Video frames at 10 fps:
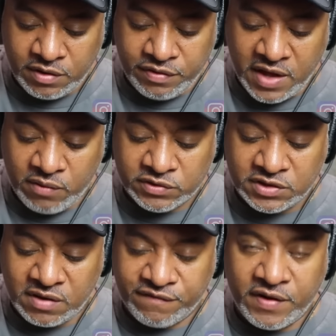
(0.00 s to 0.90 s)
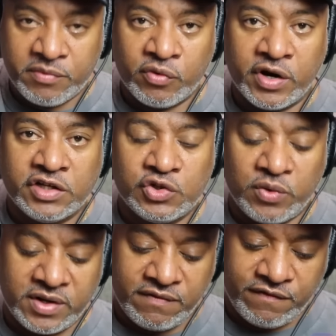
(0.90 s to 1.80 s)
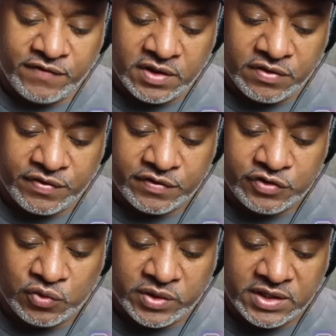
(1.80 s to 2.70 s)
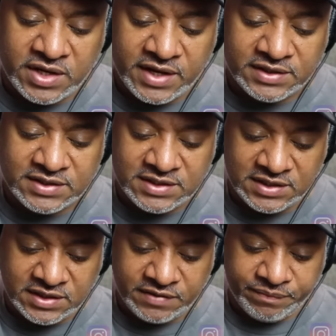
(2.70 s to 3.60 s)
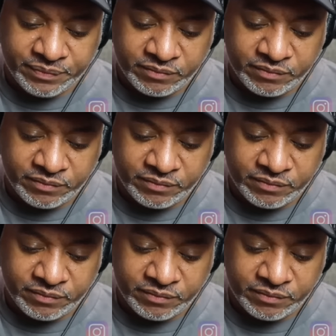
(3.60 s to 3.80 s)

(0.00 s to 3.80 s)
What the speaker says: That was on February 25th, 2019.